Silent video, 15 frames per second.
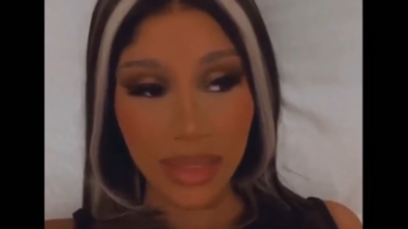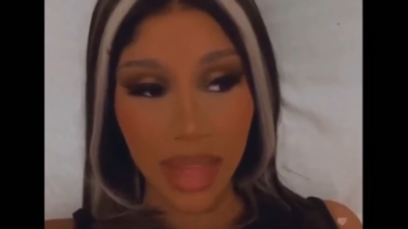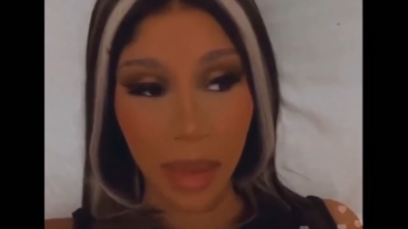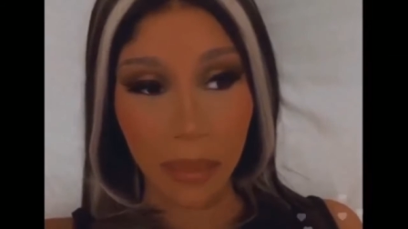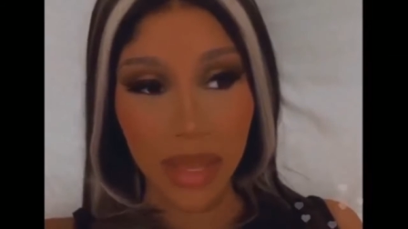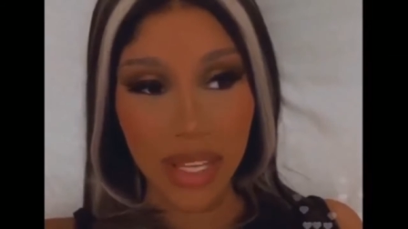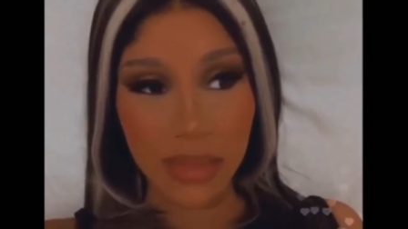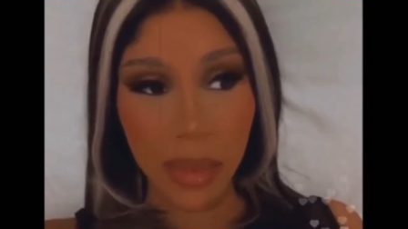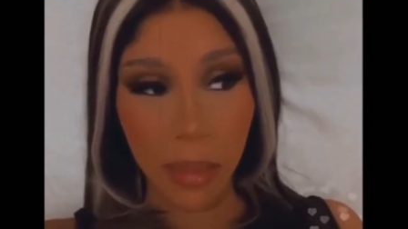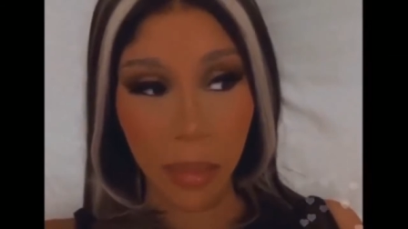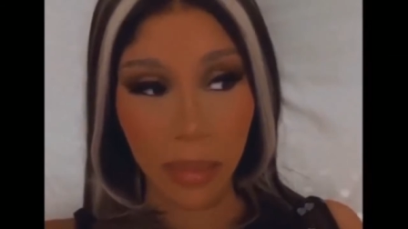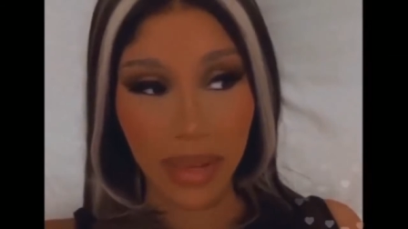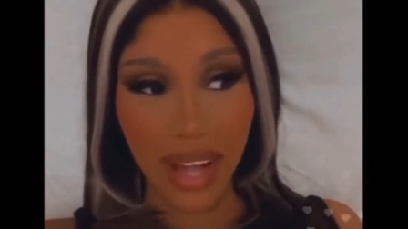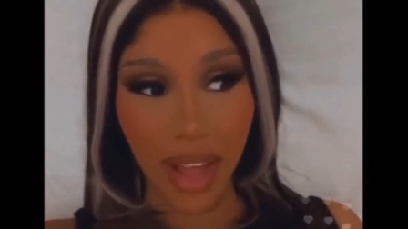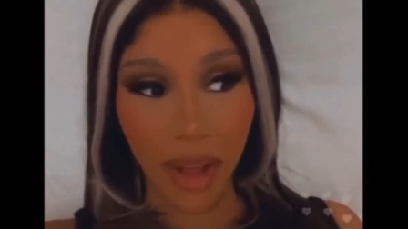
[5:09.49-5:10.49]
that makes
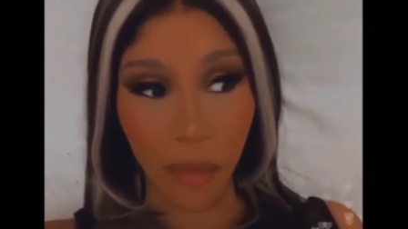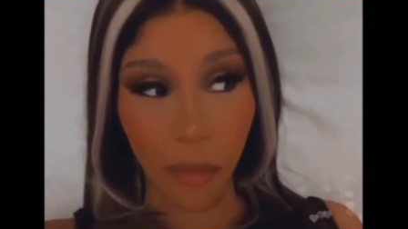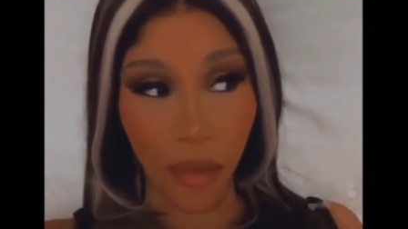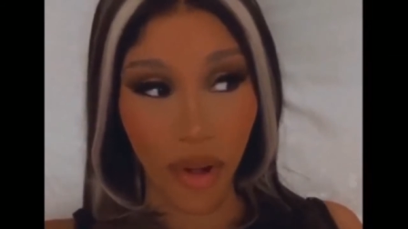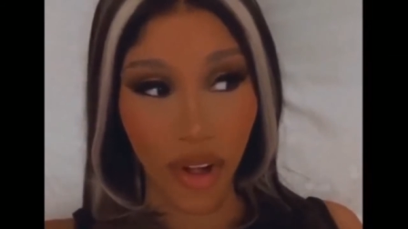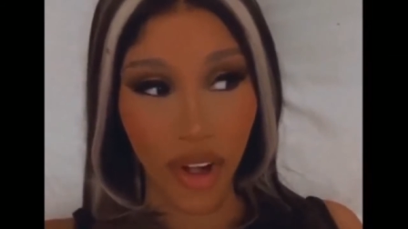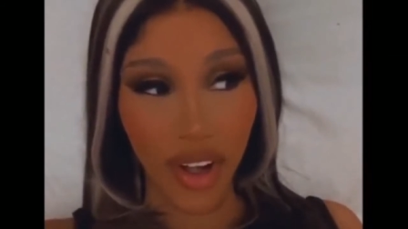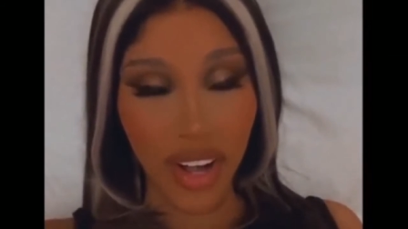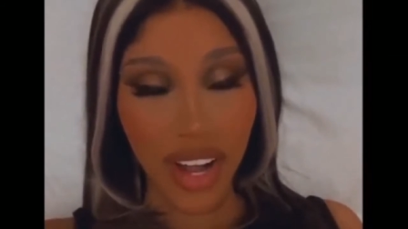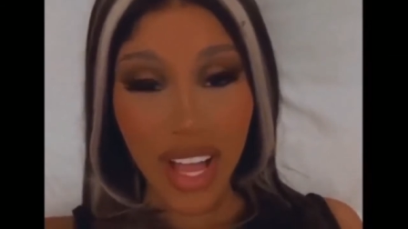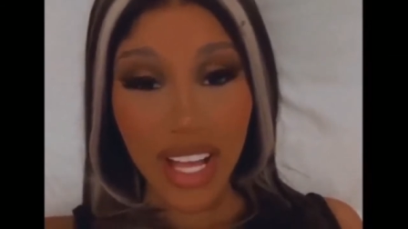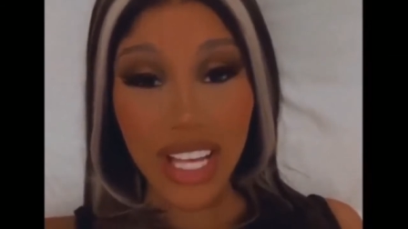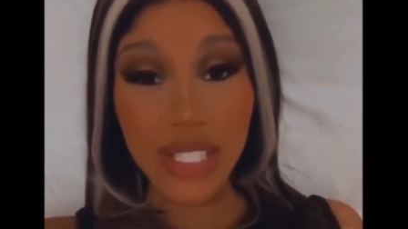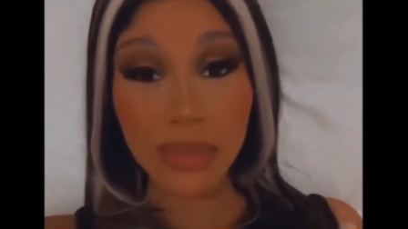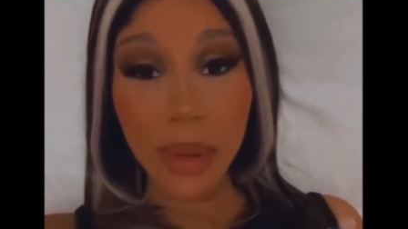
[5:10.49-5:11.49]
people be like word
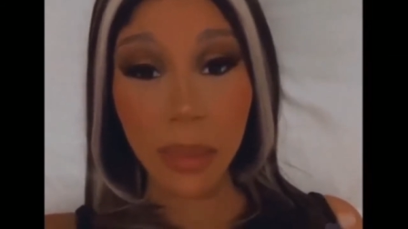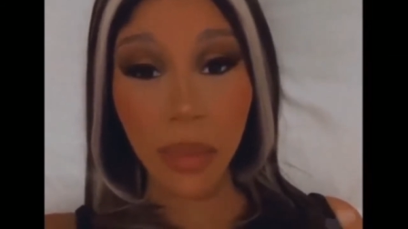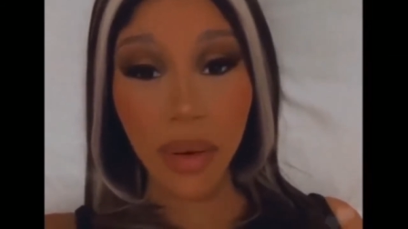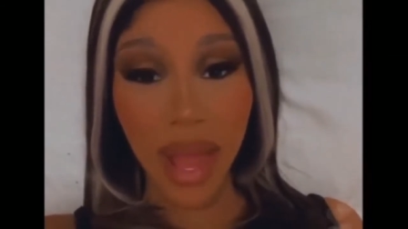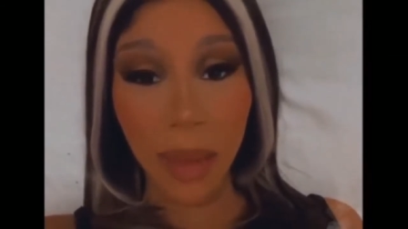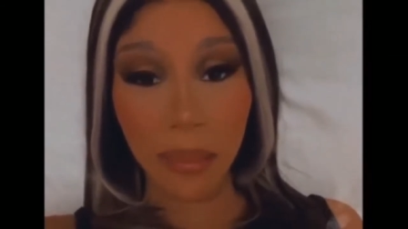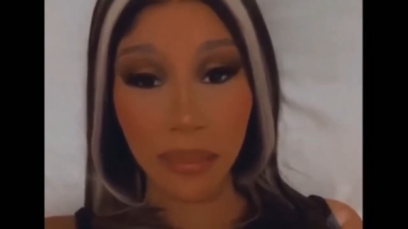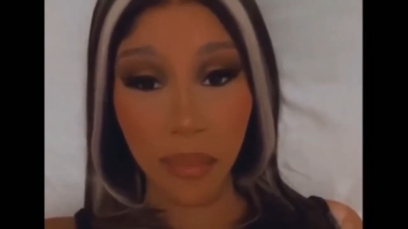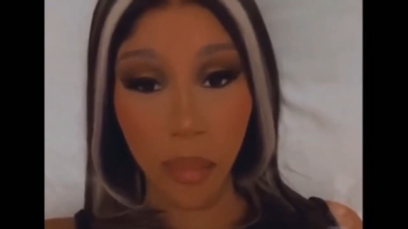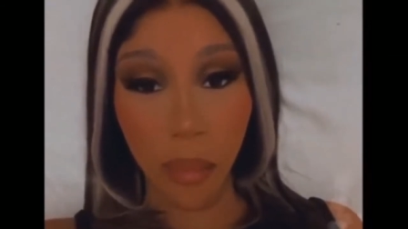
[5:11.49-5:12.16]
because people like